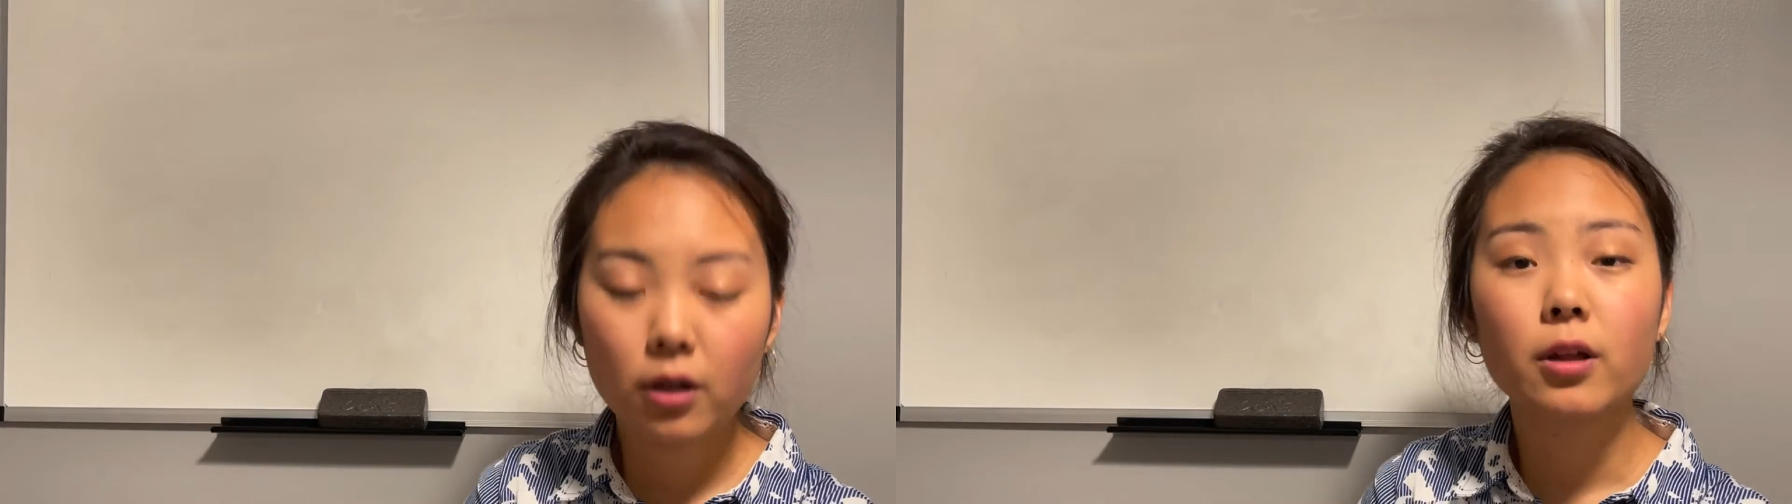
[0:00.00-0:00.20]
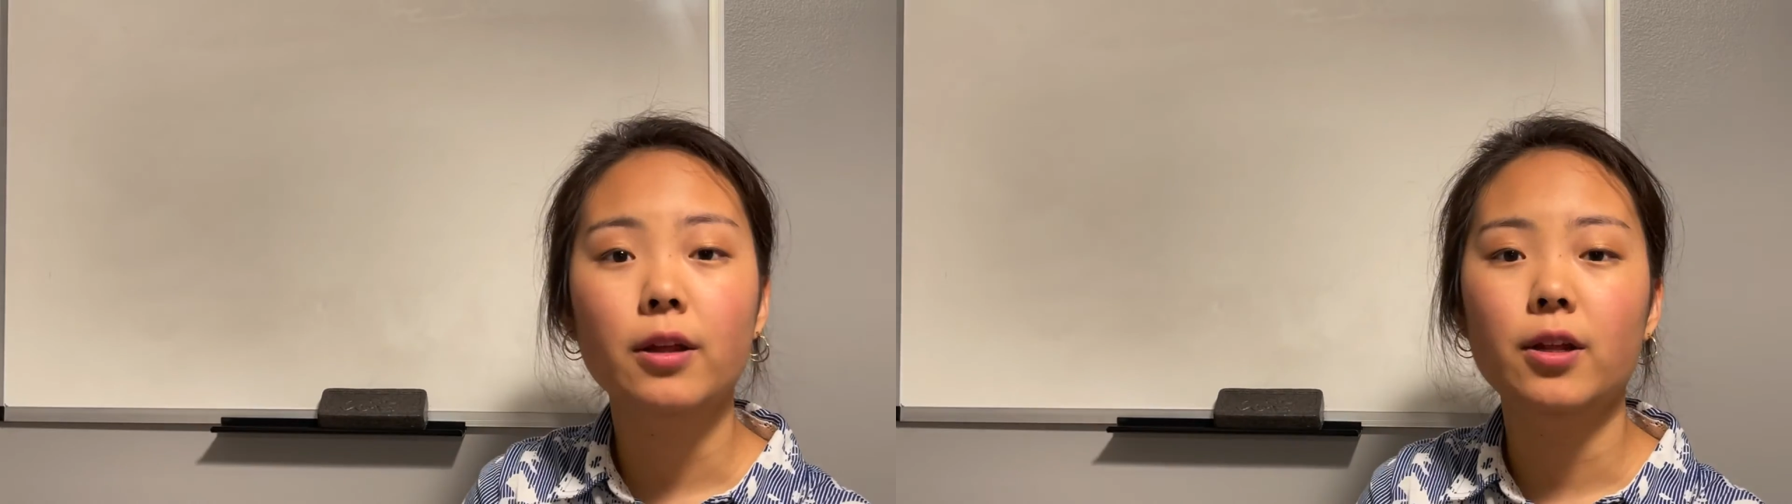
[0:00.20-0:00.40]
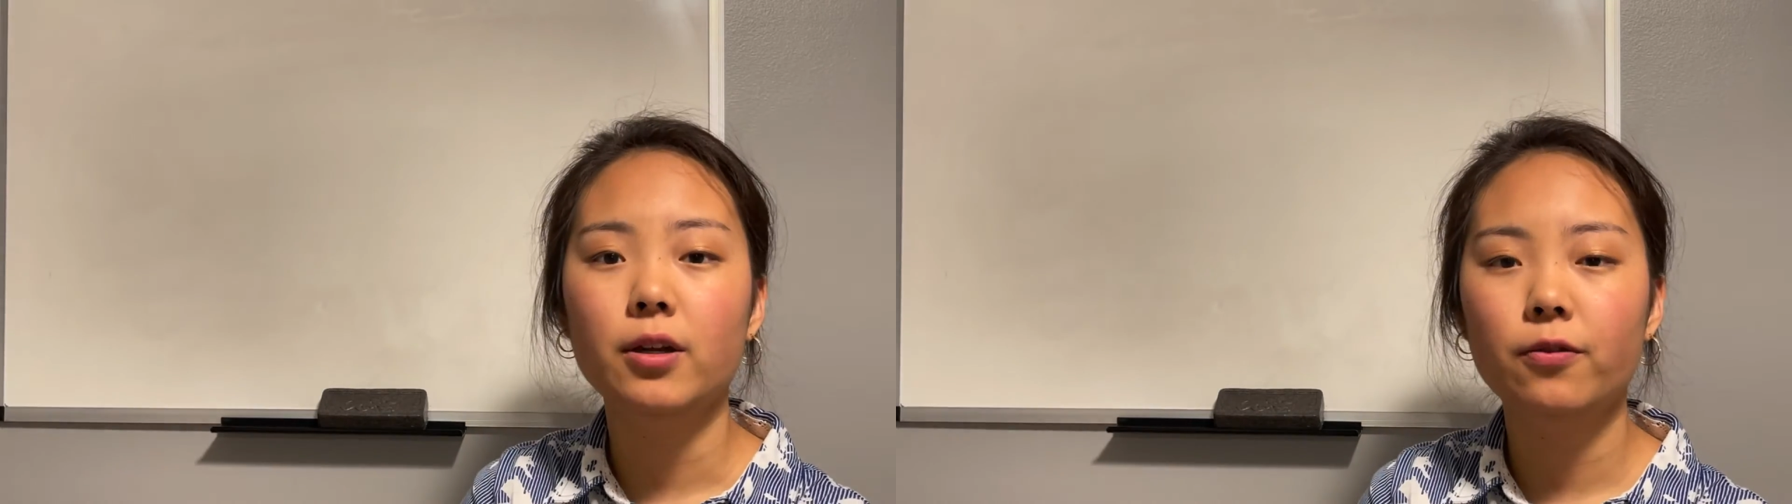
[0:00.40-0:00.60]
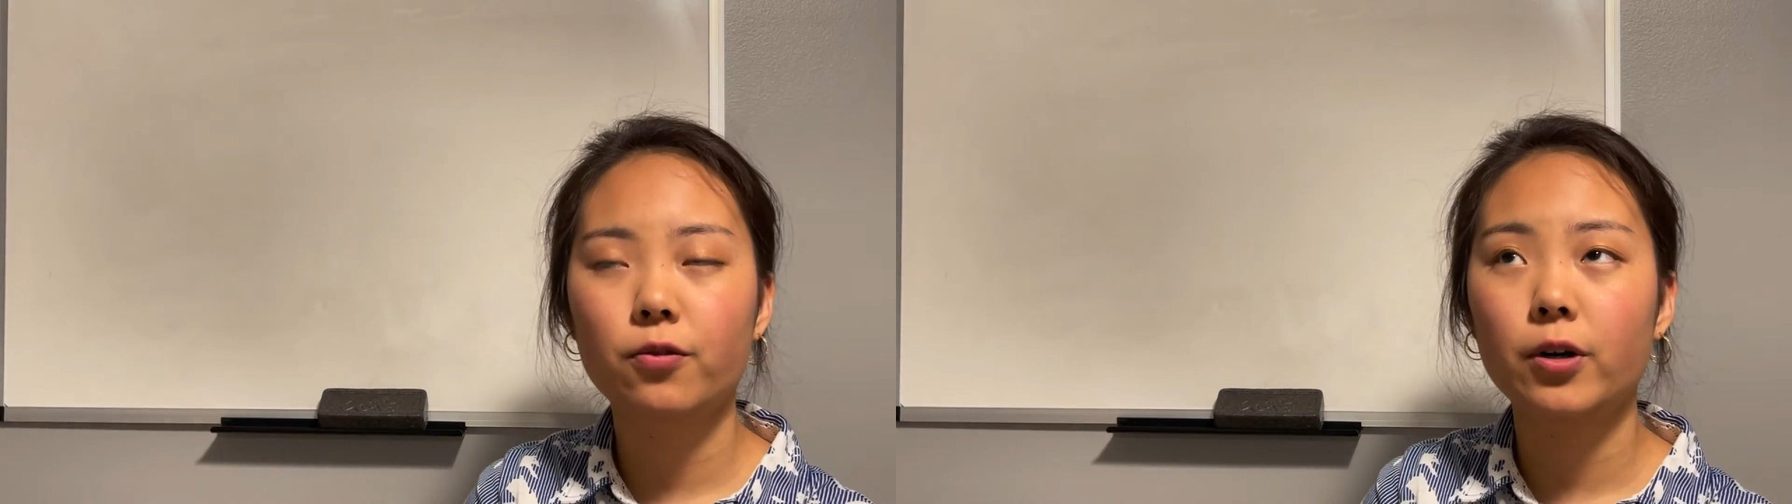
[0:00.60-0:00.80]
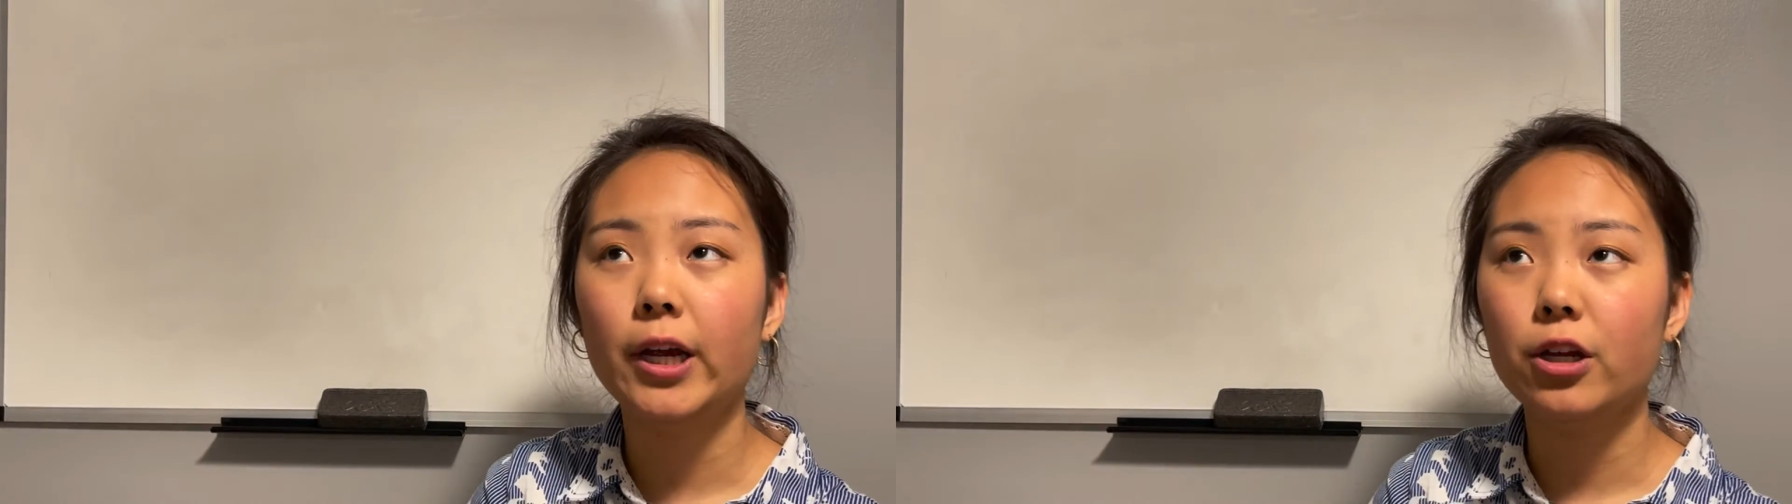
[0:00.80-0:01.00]
And then
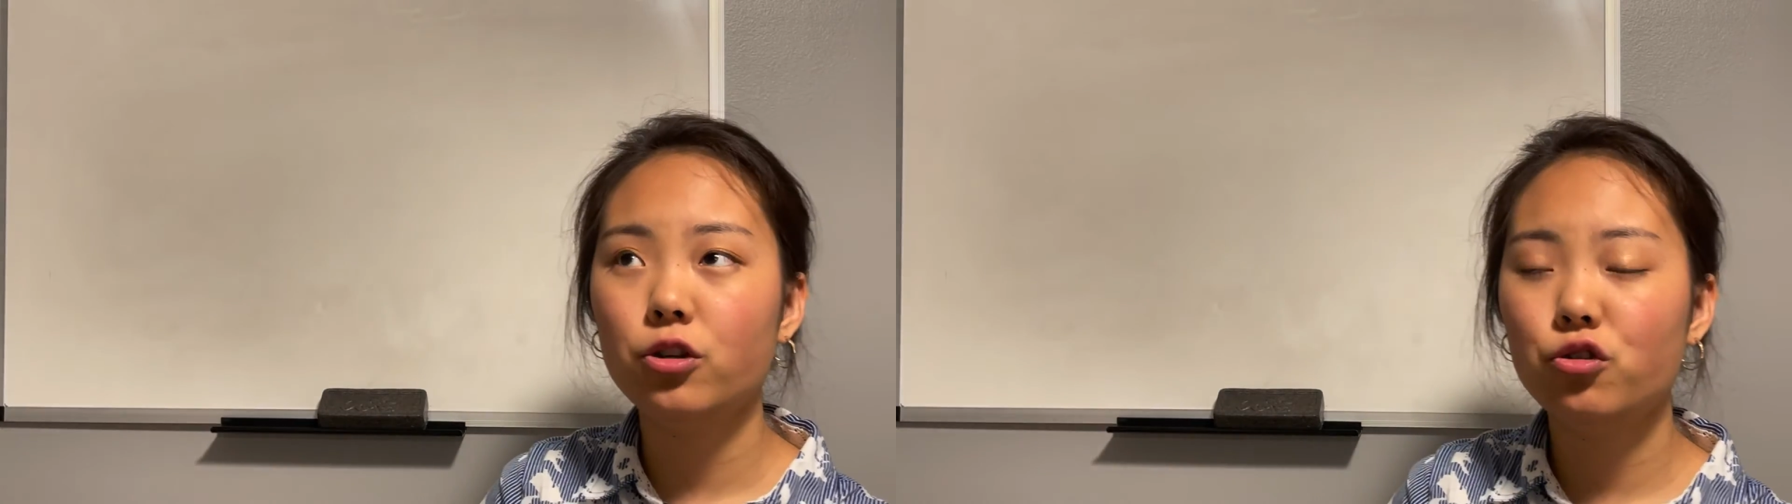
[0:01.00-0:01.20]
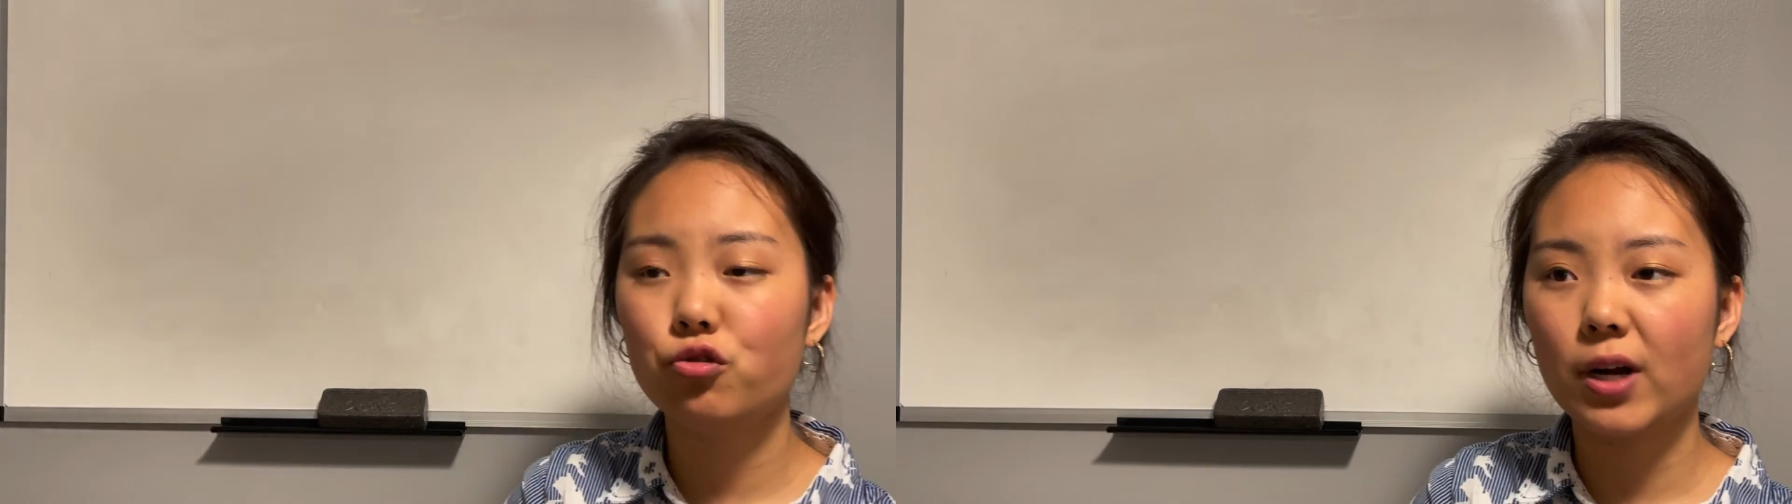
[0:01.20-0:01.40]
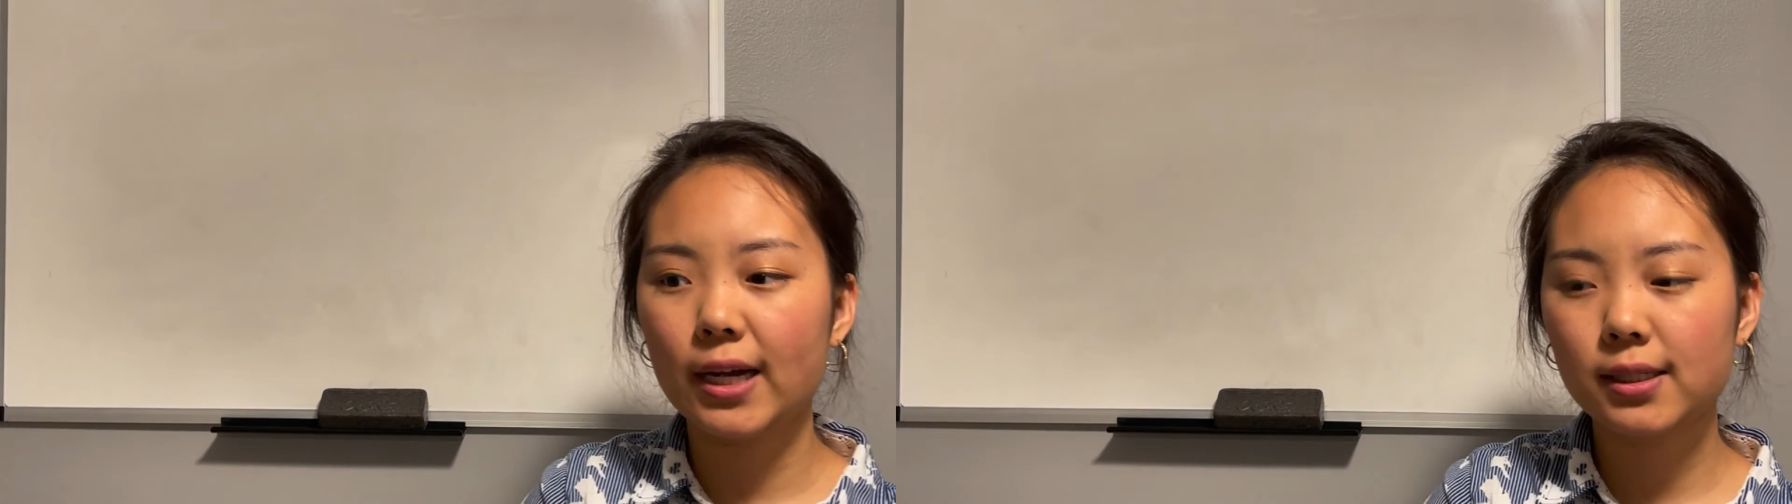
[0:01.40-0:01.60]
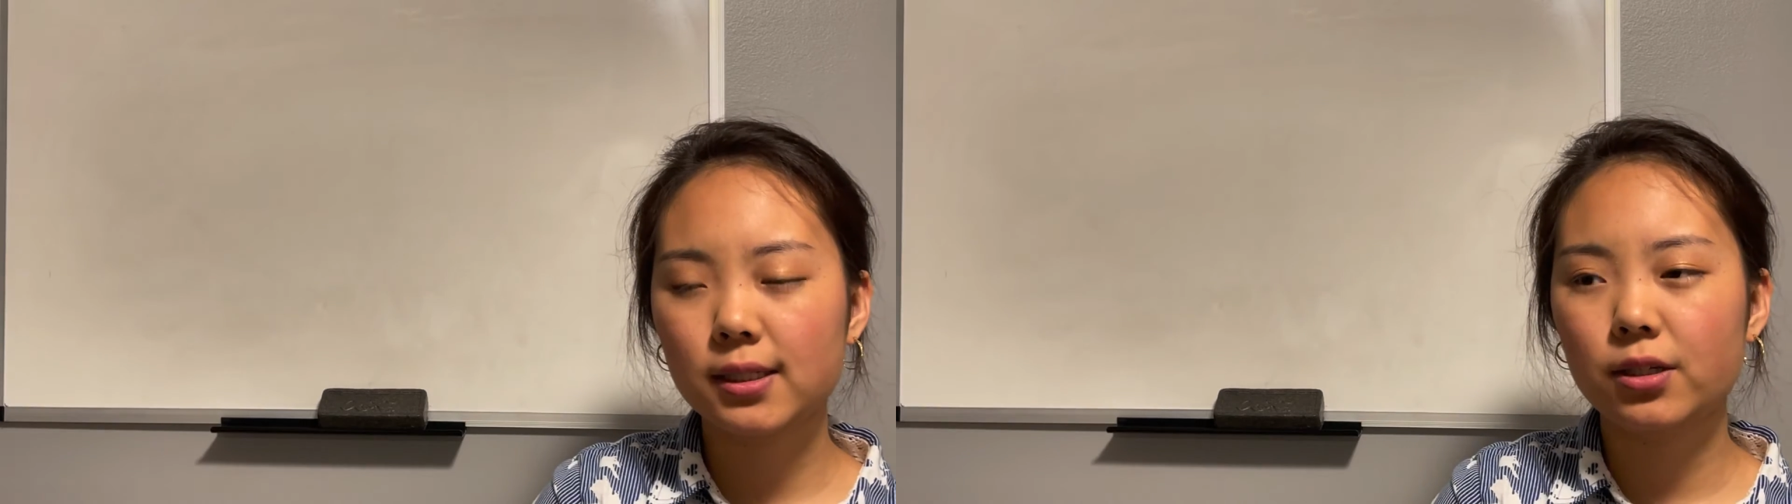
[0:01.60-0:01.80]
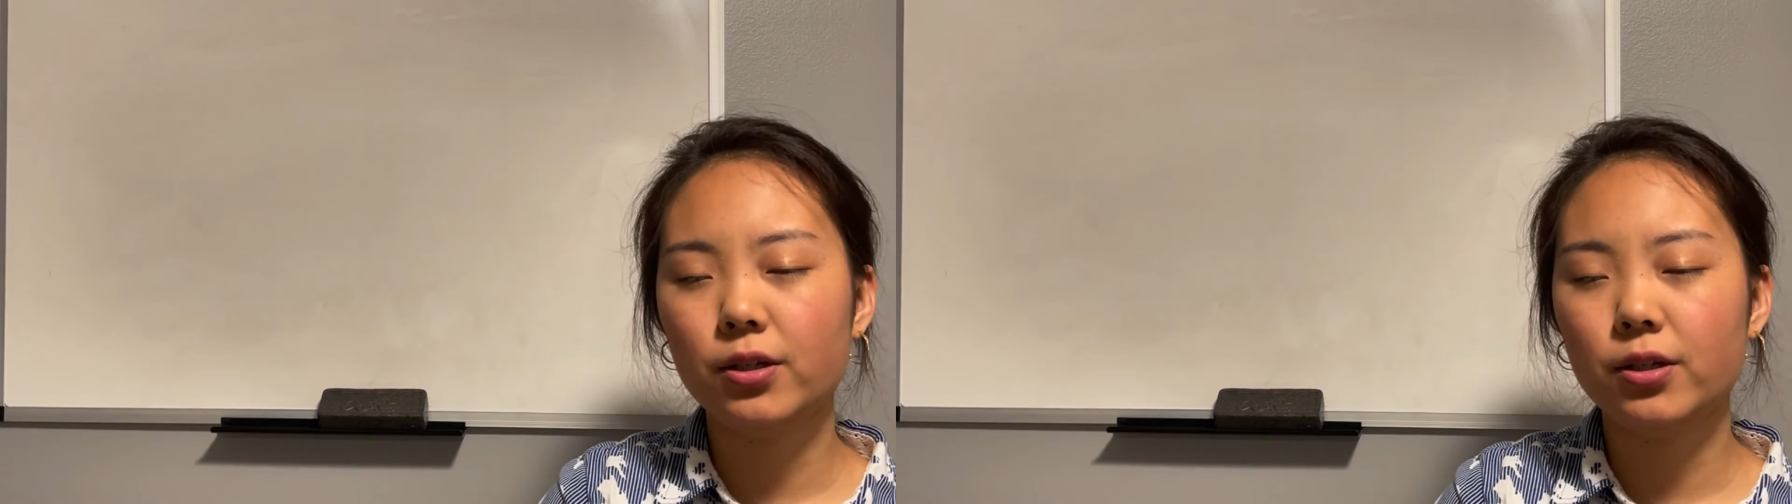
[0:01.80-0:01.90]
for a dress,